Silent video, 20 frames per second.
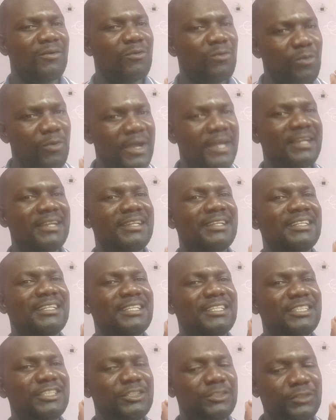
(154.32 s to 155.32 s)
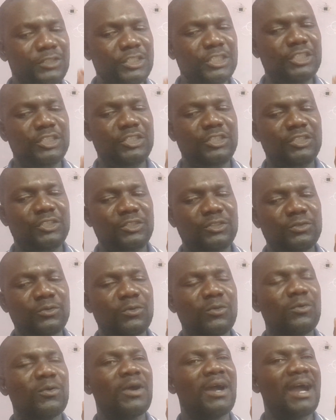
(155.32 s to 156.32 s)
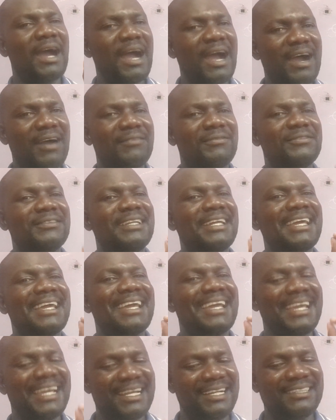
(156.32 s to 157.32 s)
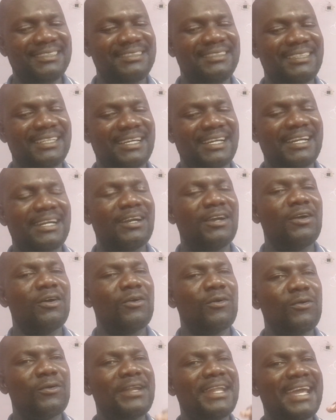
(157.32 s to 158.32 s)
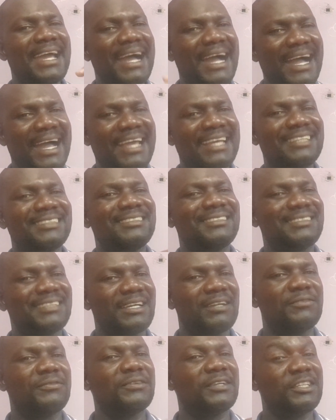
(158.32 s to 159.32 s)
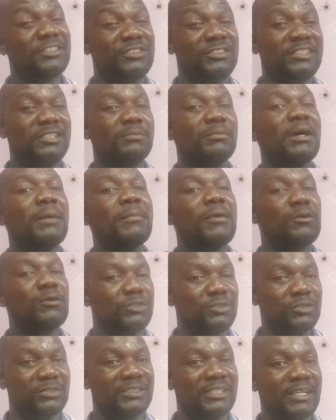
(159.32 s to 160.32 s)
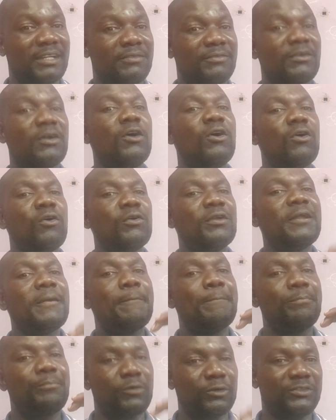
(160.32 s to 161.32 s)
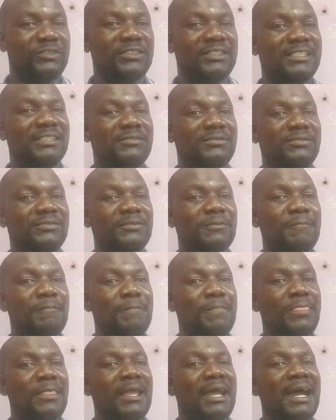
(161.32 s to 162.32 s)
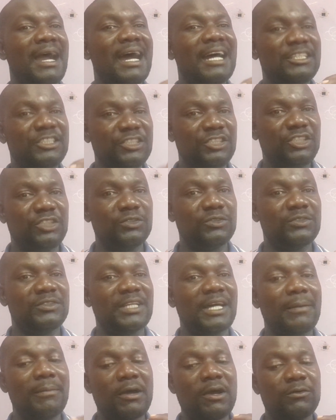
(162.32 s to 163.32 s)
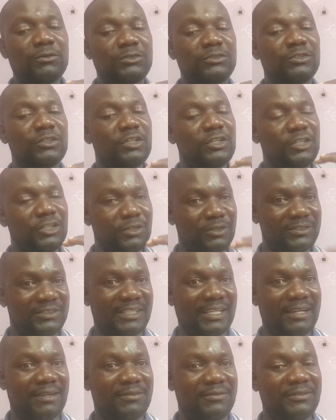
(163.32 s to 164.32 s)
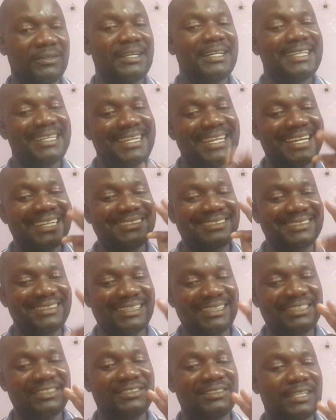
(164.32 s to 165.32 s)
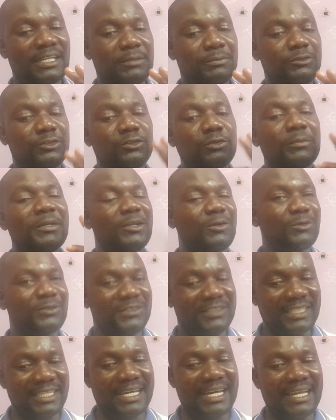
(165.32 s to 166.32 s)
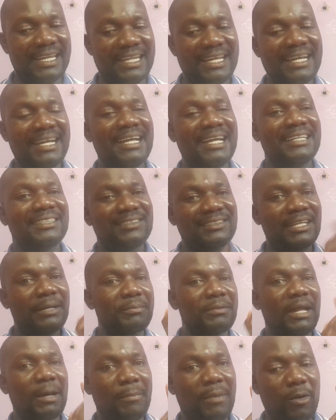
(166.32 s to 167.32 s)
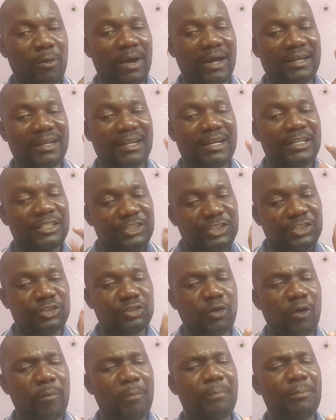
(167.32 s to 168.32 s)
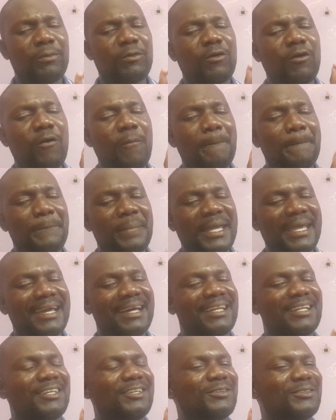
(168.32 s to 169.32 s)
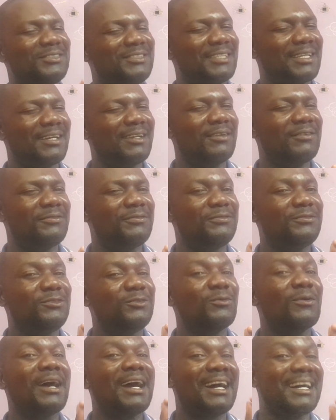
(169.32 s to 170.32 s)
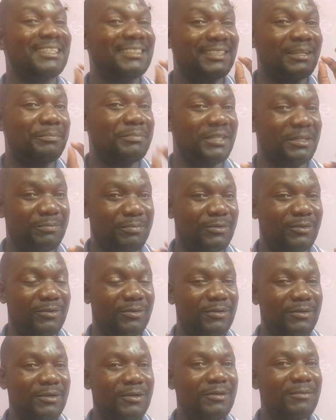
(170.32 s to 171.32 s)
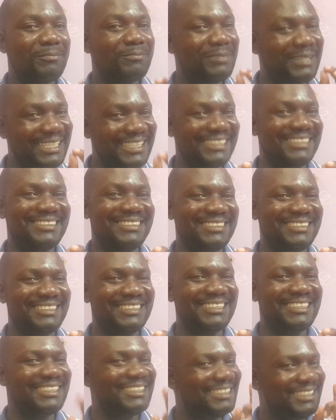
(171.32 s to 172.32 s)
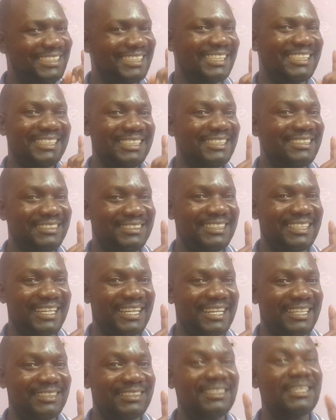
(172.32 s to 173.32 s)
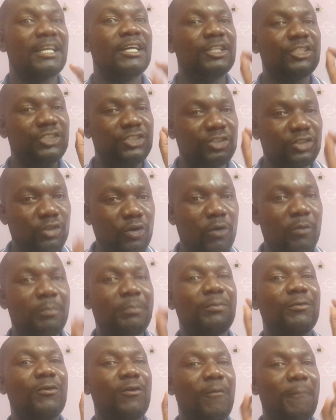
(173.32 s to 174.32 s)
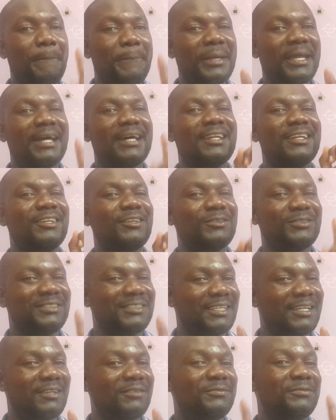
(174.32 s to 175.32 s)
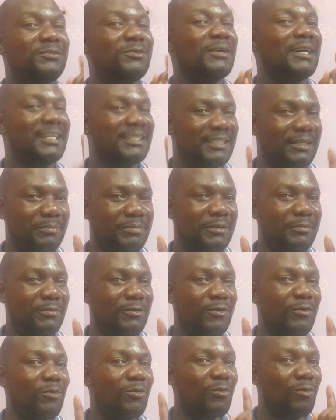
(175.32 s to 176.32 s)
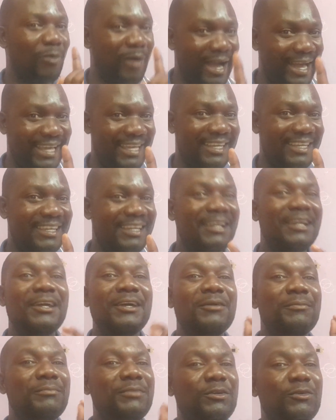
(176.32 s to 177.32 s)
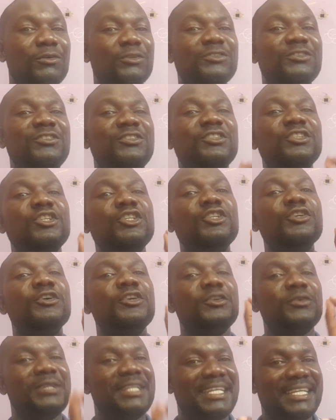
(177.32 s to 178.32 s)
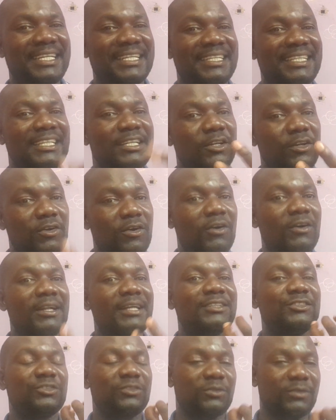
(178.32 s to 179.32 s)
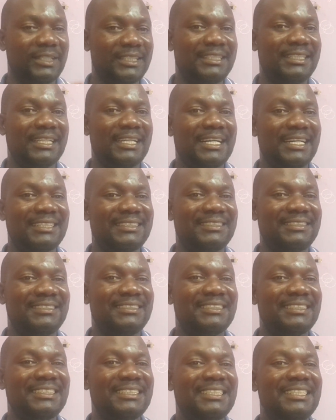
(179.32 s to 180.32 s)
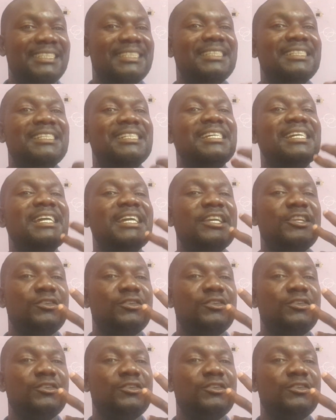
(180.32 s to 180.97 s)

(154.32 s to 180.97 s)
when you need to have the healthier or the high self-esteem about yourself or the positive attitudes about yourself. There are three steps to be considered. Step number one, Stop comparing yourself to other people. Please take this serious. Stop comparing yourself to other people. Why? Because you're unique. God has created us in a